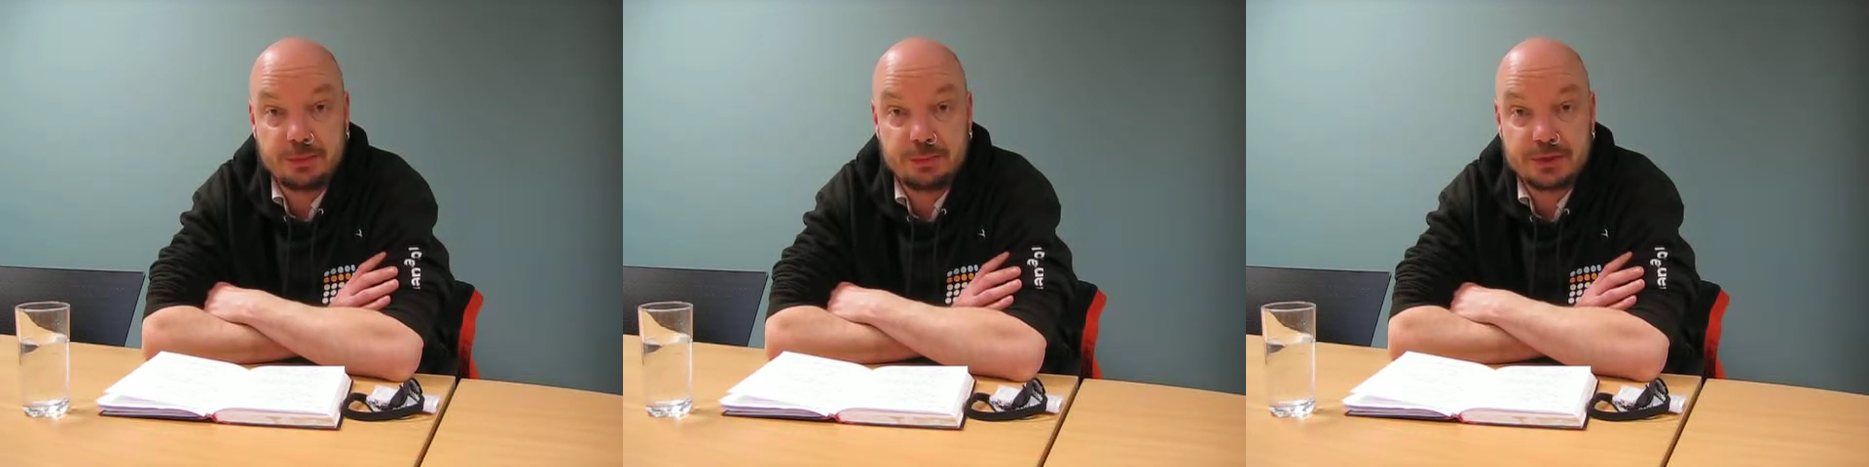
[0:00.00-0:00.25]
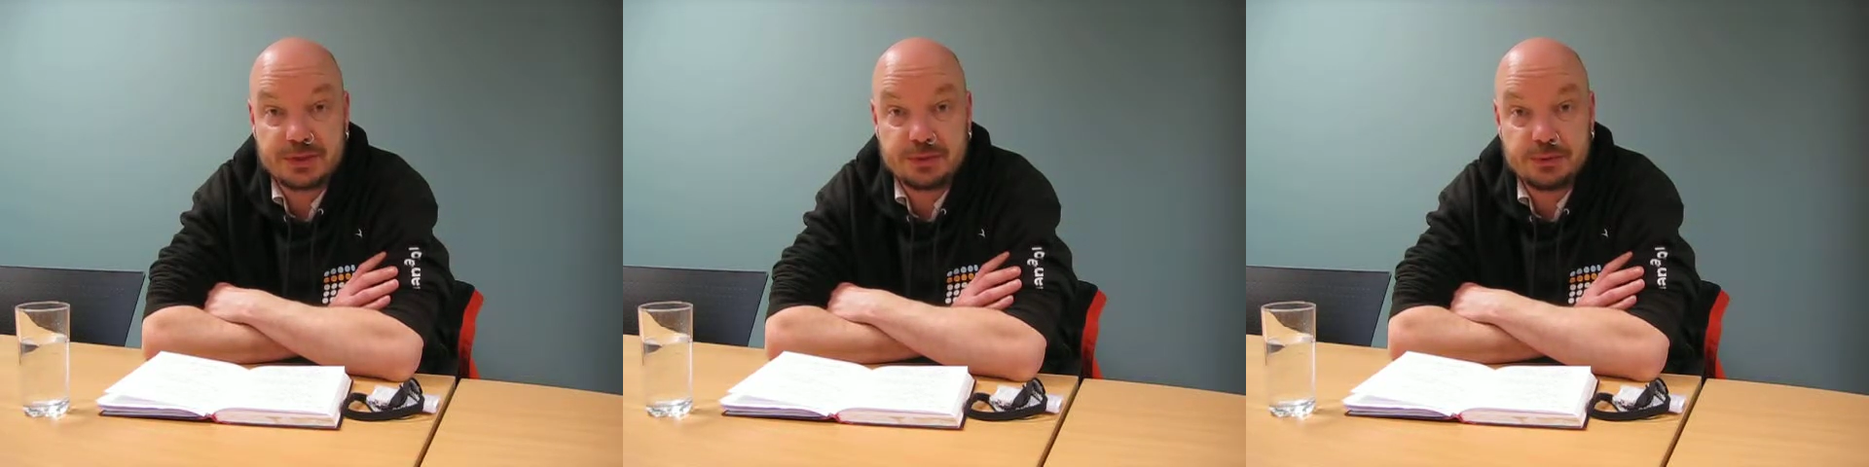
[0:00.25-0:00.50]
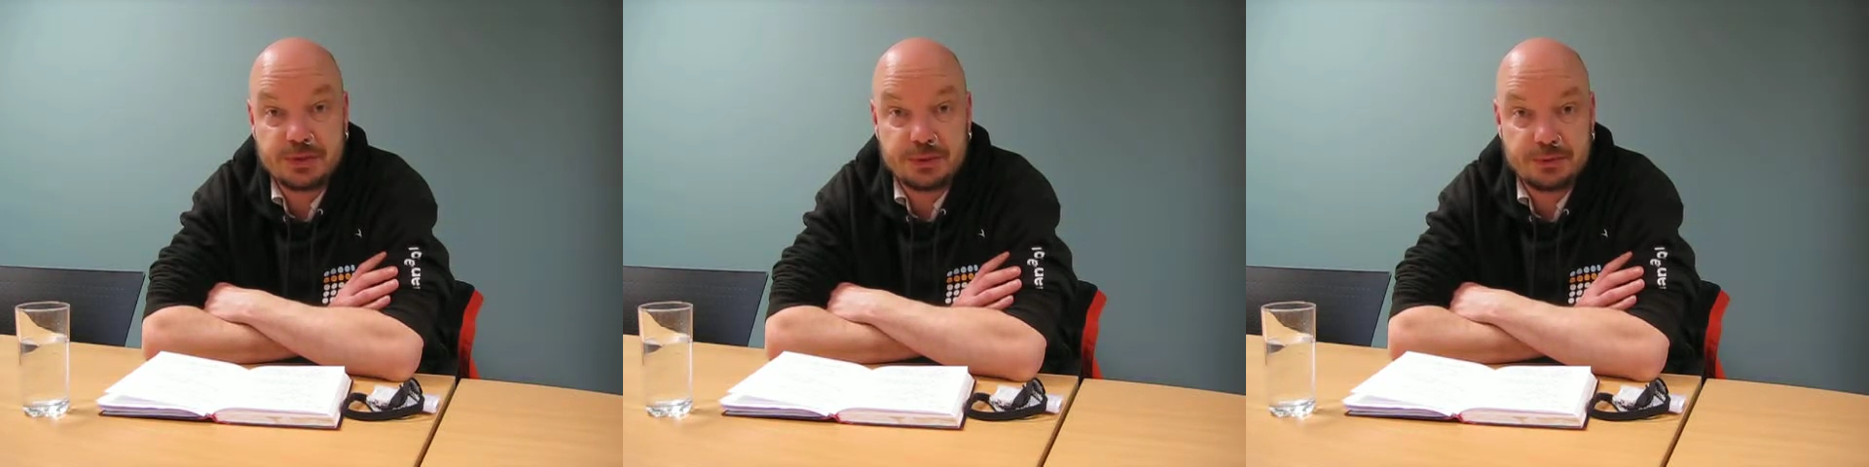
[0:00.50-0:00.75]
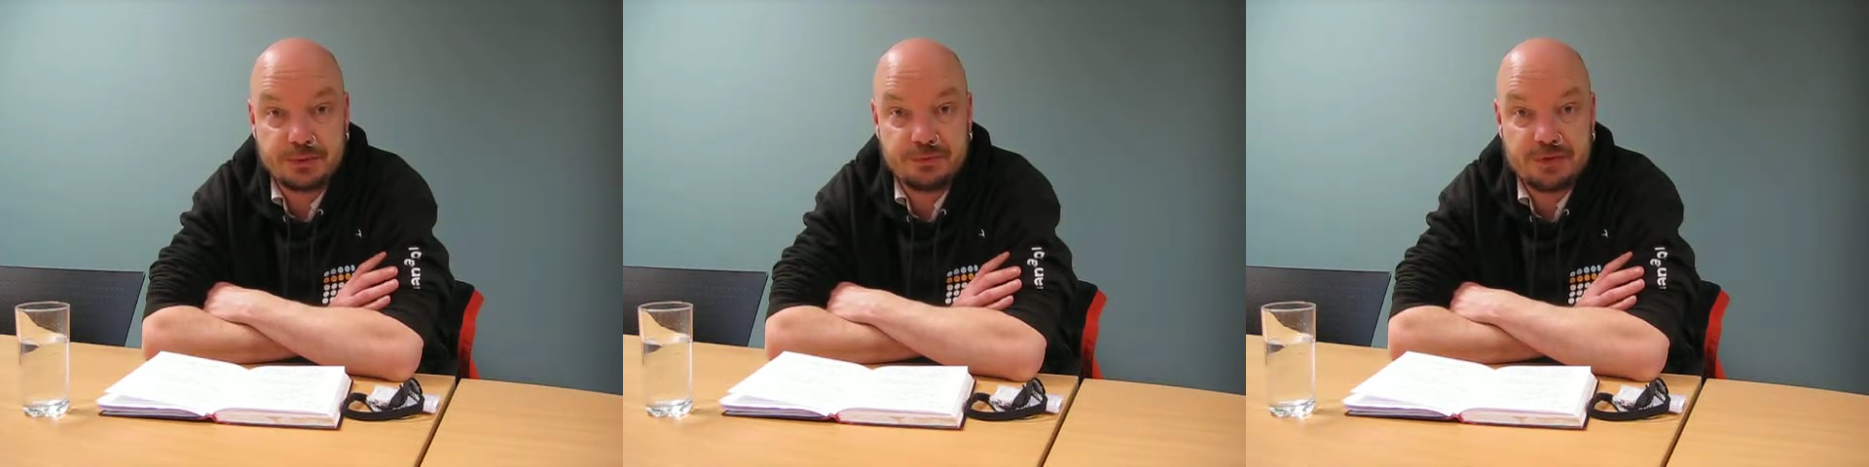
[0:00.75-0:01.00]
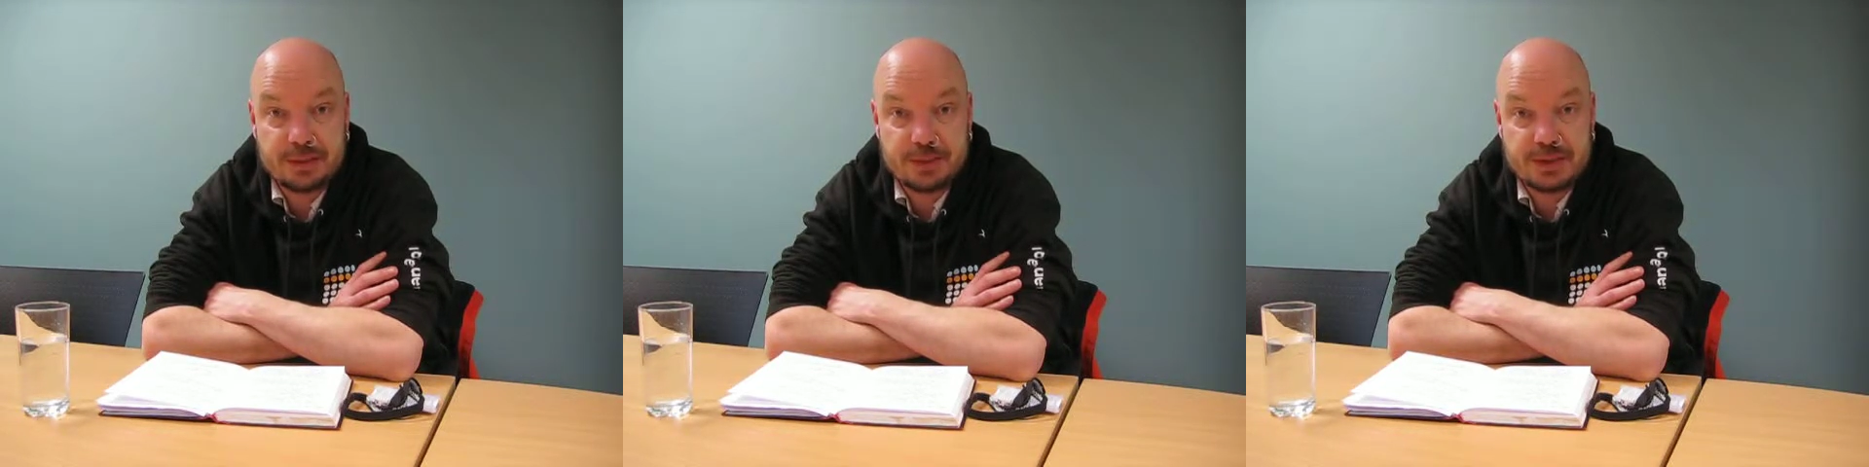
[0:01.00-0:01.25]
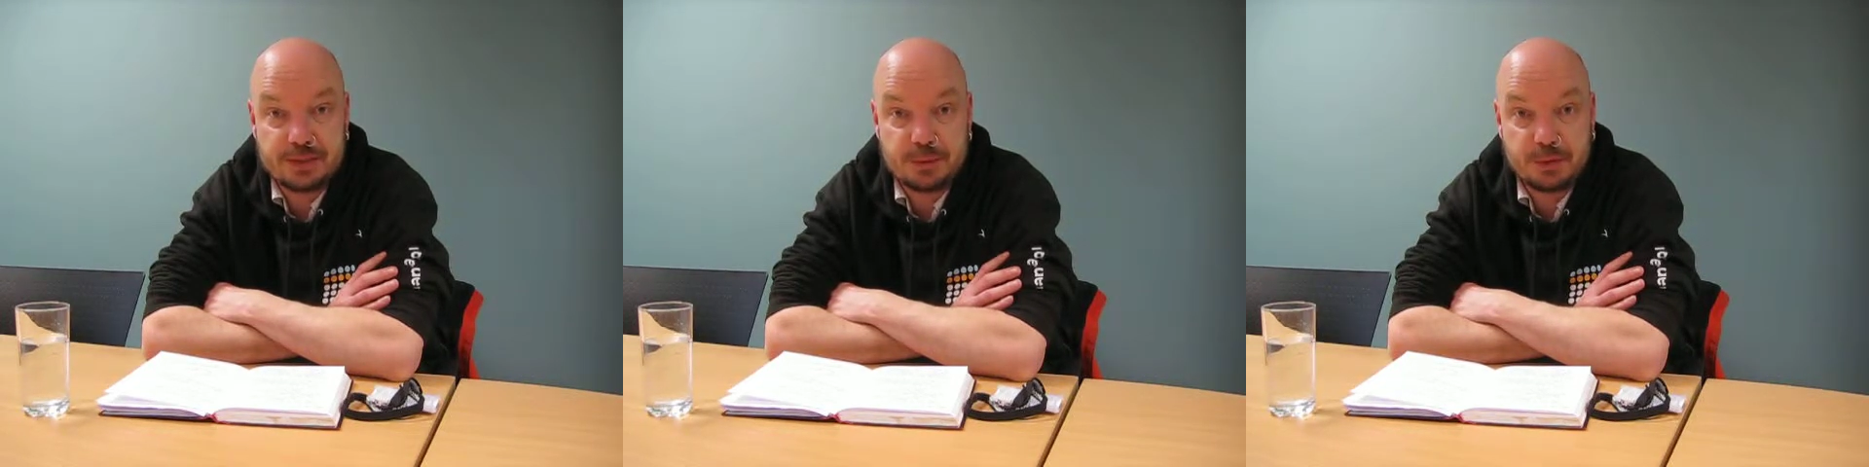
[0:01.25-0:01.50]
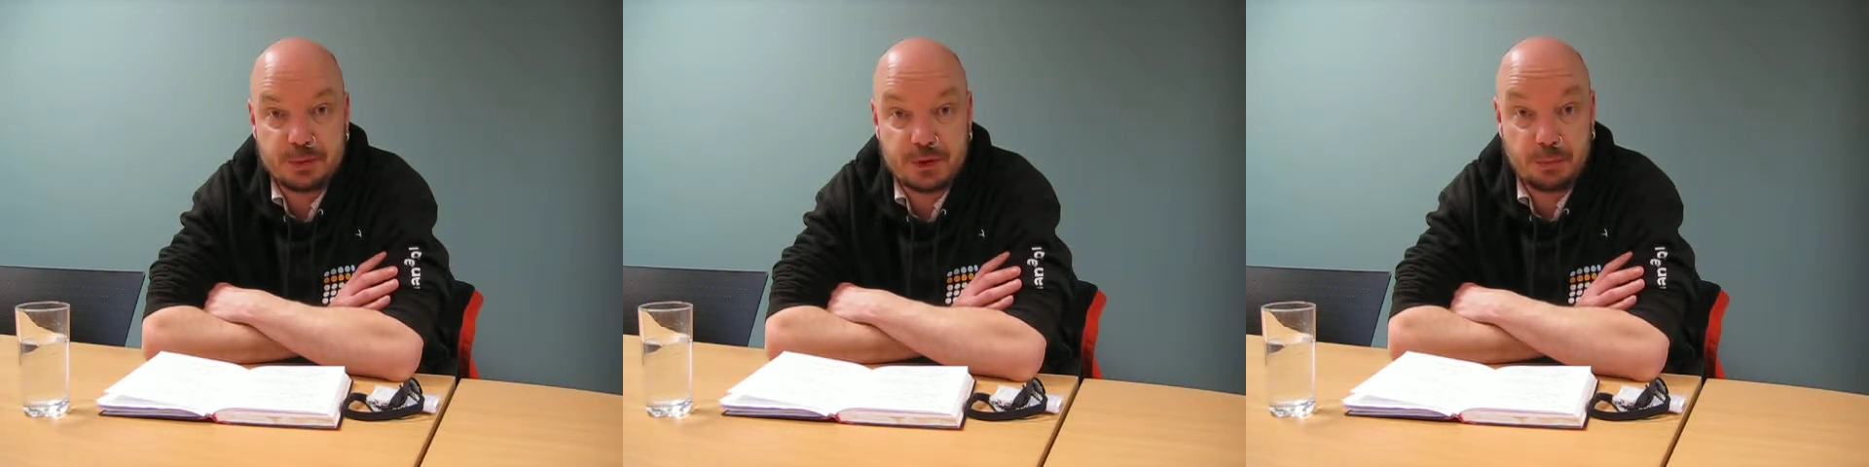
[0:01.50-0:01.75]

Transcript: Bristol Children and Families Board.